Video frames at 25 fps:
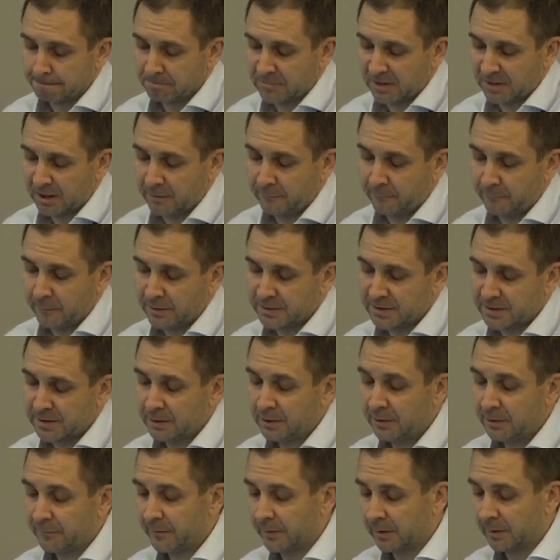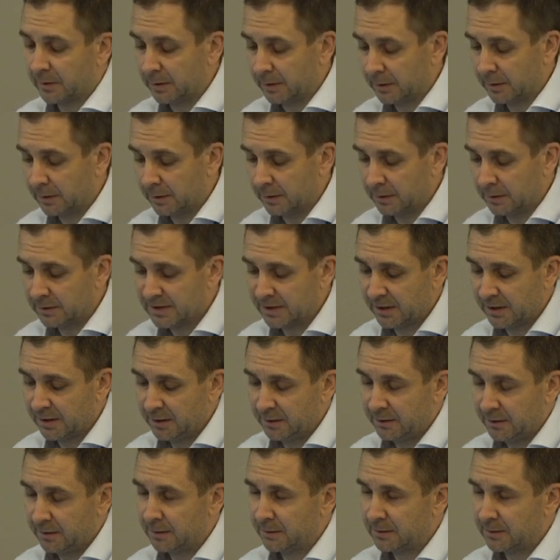have
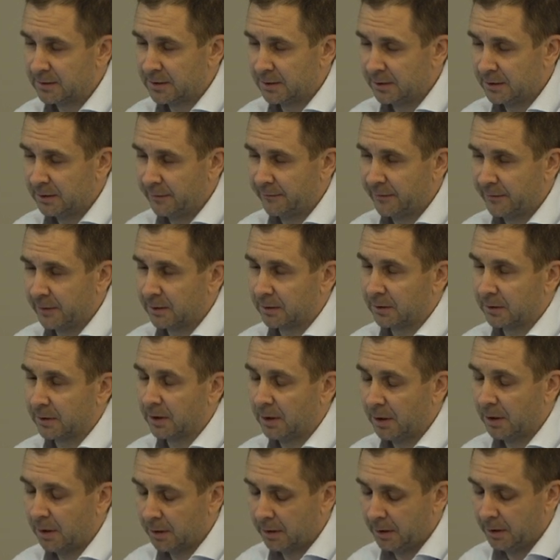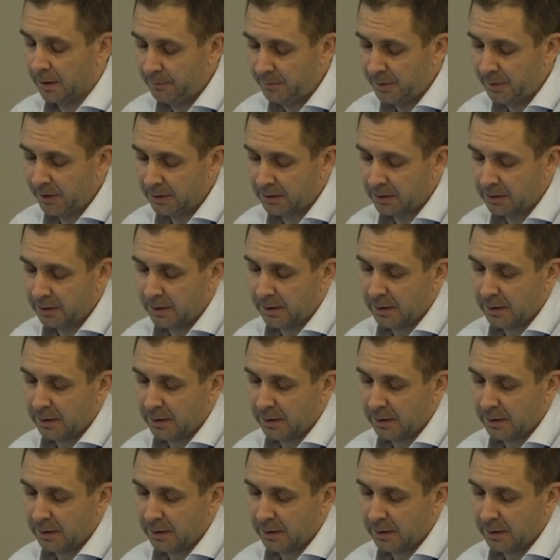significantly higher impact,